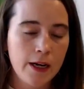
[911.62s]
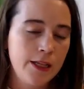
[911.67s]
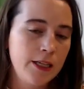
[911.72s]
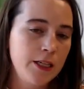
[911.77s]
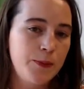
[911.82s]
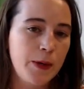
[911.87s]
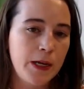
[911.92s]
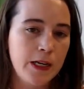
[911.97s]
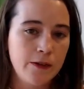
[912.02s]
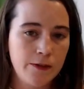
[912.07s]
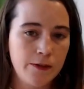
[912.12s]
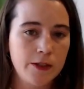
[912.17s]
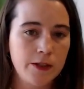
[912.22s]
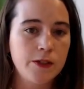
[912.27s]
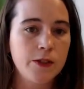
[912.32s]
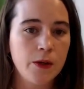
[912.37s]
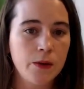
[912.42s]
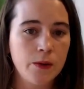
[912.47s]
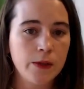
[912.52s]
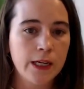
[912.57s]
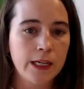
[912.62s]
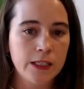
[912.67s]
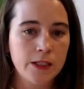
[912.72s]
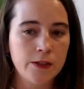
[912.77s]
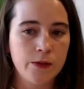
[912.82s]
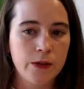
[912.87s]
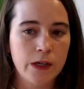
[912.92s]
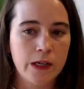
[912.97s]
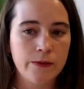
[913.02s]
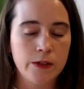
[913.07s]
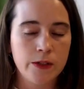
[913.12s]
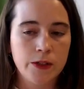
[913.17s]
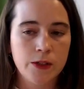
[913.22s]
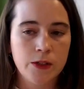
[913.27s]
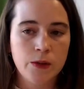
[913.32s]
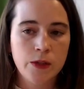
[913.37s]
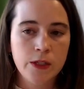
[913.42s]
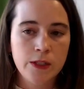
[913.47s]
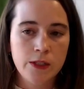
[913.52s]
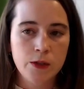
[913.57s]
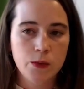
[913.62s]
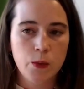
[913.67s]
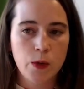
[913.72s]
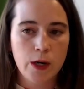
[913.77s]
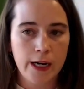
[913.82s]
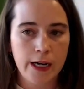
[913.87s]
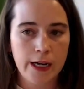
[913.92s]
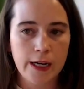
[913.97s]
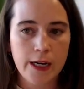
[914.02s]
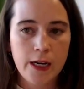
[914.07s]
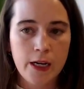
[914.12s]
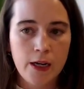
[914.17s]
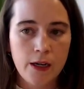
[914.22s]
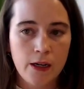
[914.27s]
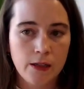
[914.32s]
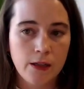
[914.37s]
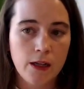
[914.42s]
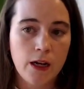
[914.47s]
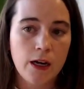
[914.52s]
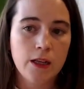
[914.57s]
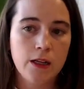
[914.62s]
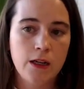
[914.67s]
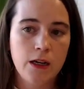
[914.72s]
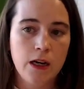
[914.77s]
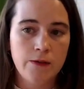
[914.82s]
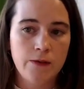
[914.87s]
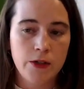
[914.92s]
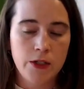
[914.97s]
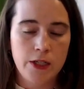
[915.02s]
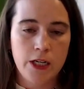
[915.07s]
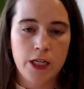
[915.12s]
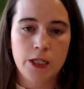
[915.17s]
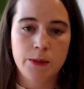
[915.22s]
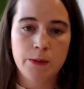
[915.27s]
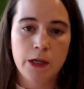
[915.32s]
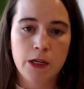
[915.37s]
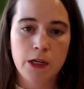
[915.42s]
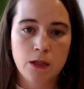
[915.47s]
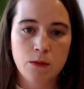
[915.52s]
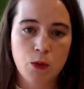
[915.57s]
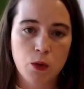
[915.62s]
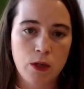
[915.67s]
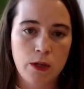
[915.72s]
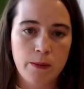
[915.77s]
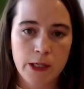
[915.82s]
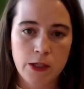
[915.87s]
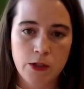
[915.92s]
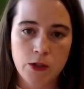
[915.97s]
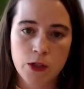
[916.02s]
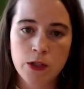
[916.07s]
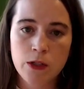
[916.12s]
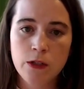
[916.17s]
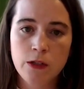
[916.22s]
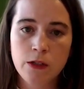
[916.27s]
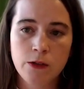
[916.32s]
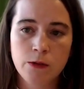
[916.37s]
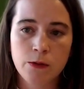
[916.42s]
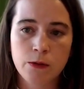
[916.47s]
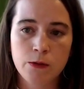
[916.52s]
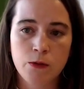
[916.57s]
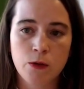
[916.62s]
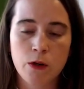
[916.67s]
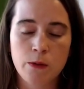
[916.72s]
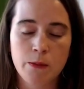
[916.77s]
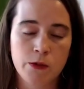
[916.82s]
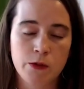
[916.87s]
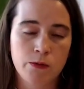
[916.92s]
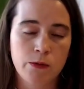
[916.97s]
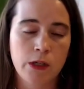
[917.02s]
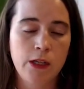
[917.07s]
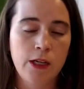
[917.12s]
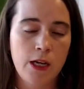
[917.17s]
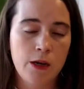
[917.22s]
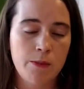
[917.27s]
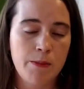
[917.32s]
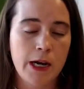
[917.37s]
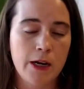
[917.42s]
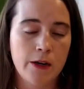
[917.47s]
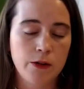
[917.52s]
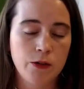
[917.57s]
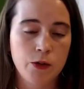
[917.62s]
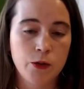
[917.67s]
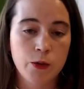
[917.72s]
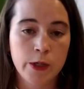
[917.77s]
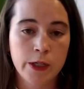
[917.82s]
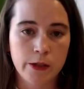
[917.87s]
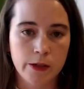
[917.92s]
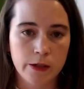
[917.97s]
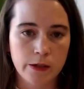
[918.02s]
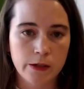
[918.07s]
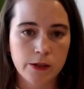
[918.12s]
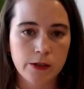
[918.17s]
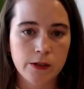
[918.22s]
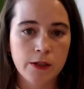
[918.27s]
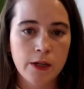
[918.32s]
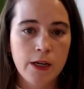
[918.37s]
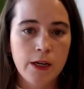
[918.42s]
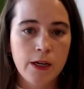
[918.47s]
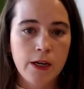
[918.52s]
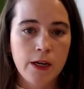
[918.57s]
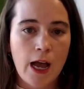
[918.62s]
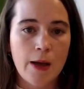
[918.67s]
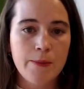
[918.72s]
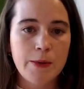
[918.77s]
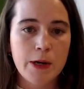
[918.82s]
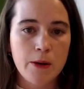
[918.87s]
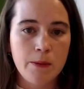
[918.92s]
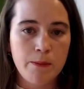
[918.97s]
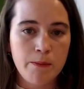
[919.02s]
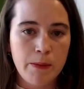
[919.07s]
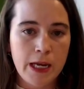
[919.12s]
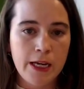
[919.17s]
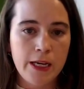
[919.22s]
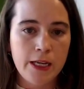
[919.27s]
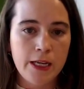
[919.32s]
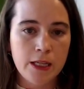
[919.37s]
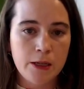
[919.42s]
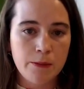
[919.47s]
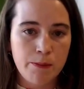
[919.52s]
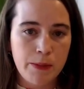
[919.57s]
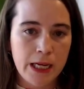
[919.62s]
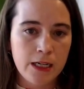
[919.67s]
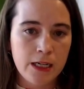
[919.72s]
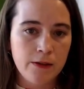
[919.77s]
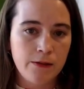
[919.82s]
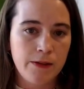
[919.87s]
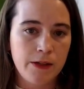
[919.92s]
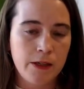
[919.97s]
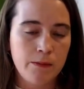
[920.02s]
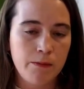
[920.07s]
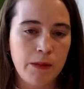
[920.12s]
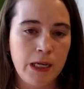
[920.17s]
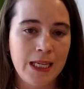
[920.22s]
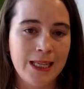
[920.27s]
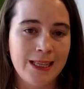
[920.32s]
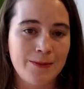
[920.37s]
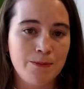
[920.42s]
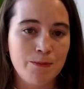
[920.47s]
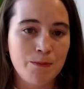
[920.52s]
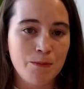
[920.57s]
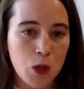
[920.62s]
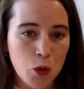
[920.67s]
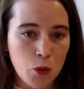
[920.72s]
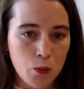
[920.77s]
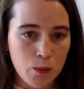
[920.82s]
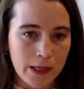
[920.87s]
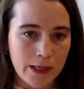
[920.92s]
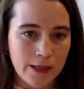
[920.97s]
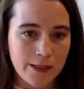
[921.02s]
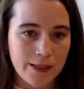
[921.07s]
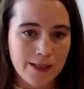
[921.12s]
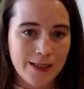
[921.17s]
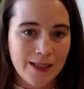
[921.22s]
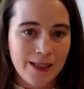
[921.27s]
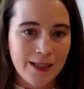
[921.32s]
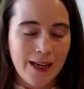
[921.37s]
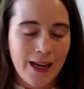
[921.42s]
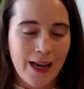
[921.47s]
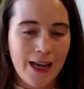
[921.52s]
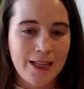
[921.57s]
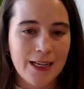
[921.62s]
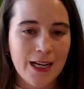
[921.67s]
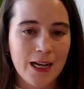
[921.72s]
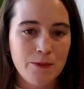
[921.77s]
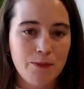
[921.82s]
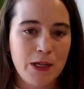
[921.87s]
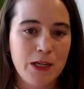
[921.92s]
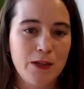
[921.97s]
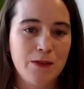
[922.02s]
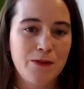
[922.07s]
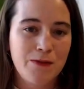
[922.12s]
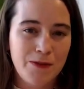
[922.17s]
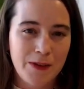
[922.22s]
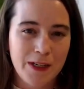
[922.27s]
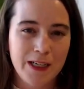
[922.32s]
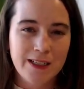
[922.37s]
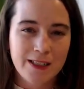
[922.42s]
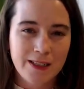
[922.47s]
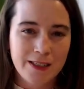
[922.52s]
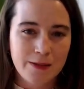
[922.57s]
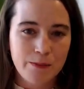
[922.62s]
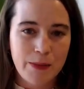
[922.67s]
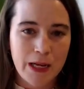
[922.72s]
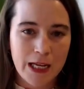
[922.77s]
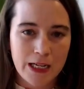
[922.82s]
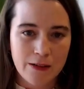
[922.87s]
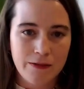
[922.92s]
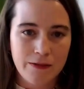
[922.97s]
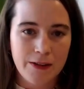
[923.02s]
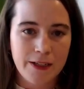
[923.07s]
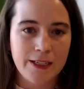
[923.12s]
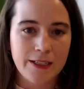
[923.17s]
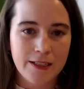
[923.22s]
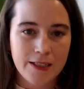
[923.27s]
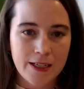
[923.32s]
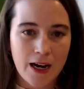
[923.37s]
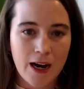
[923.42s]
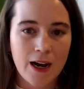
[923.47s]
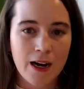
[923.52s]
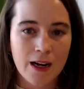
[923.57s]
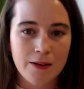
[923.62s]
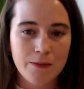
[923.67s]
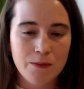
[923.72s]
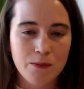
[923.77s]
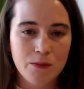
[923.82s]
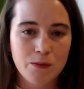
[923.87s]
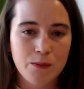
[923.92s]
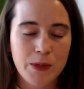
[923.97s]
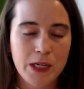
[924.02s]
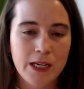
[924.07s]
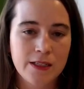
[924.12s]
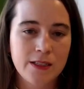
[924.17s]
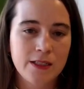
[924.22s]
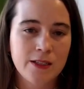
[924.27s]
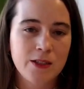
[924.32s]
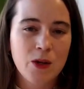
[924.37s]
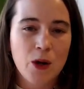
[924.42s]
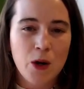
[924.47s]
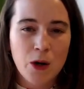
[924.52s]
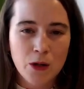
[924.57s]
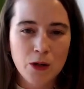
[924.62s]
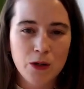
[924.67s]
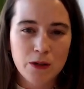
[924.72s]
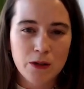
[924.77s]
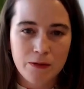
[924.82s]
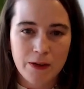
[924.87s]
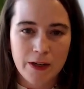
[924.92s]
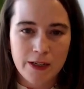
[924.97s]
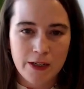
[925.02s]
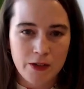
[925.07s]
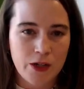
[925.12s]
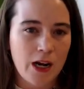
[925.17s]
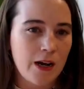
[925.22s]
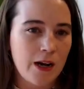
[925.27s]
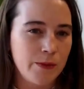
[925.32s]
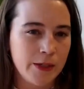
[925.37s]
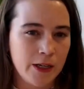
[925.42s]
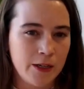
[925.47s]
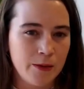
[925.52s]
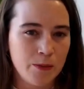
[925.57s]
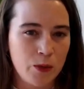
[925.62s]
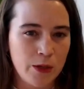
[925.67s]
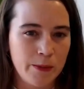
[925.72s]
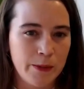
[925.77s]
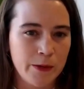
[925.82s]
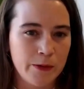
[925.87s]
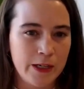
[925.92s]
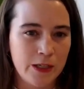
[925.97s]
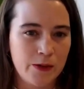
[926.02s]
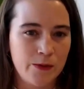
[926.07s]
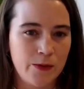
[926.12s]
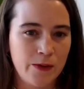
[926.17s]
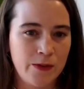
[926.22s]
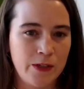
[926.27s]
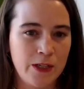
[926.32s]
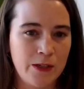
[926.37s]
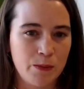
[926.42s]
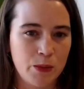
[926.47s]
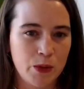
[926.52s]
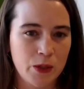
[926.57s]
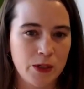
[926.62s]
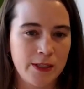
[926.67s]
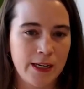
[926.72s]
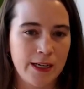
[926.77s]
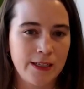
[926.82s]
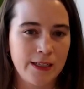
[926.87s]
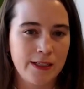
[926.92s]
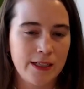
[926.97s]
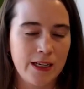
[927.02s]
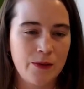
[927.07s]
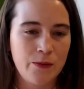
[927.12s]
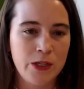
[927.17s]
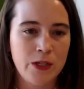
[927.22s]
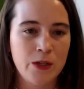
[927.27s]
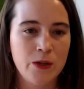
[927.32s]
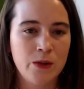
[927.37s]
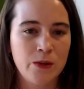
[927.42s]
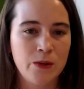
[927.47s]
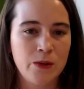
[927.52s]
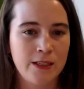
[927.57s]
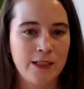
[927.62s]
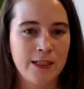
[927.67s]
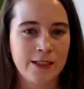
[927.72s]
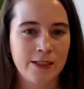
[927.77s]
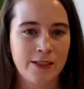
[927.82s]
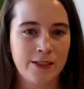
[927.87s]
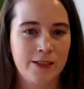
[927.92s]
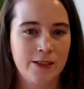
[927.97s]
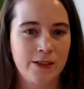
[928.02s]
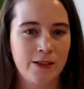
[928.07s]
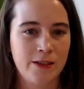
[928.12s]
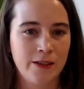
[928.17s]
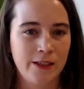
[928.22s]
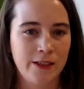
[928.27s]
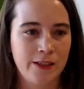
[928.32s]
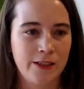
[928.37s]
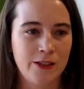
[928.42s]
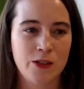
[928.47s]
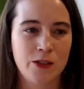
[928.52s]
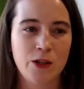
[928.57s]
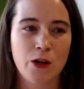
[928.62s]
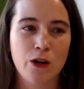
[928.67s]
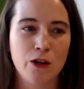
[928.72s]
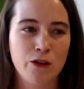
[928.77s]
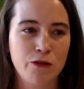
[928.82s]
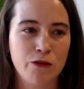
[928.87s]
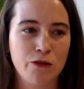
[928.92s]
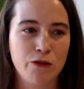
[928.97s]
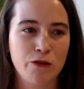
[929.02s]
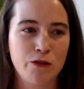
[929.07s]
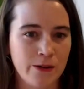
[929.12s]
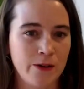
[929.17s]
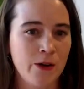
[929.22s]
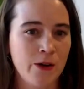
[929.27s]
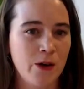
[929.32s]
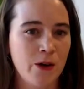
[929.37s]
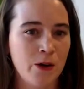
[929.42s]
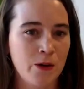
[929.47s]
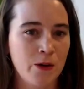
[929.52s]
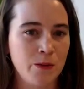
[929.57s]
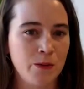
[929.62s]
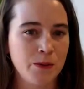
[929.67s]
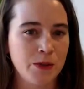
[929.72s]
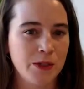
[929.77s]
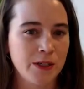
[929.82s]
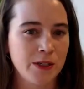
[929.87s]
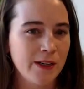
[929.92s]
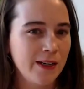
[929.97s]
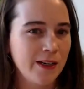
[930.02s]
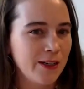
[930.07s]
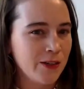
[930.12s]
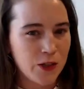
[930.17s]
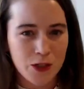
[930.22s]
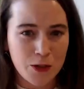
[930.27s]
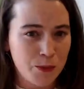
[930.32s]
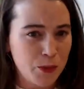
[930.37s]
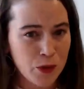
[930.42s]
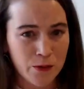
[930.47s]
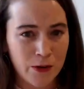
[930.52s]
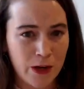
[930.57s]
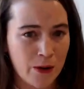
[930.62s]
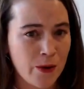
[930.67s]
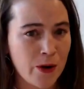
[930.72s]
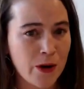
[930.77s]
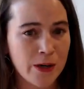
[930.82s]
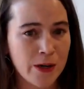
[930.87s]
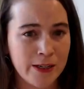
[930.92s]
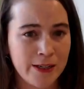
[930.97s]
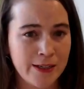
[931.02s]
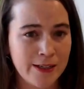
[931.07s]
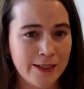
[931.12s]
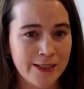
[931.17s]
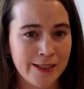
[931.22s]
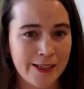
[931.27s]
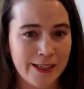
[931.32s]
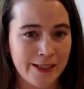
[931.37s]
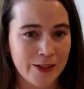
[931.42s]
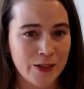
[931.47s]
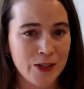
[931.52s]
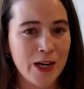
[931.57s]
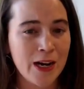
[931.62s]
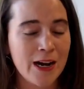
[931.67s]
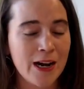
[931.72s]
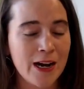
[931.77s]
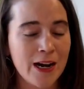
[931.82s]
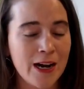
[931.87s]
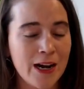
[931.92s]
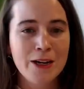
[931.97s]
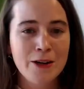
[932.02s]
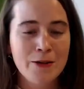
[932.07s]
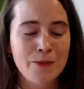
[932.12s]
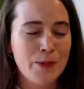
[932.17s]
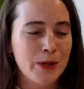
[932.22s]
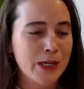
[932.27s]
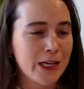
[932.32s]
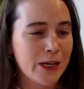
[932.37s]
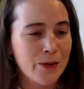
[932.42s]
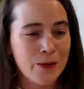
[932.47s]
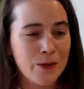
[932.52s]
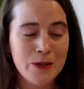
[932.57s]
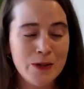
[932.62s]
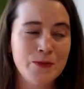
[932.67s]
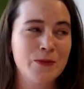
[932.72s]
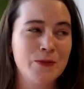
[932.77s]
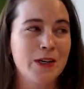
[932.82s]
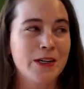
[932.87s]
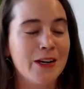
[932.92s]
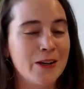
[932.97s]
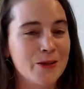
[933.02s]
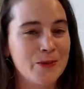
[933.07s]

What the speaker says: and these benefits don't last forever. So this is why a lot of the conversation about unemployment insurance reform is really about triggers, about making the benefit meet the moment and not be a fixed benefit in time, because it's harder to find a job when unemployment rate is 15%, and we don't need to necessarily starve people out of their homes just to prove how hard it is to get a job. But I wouldn't want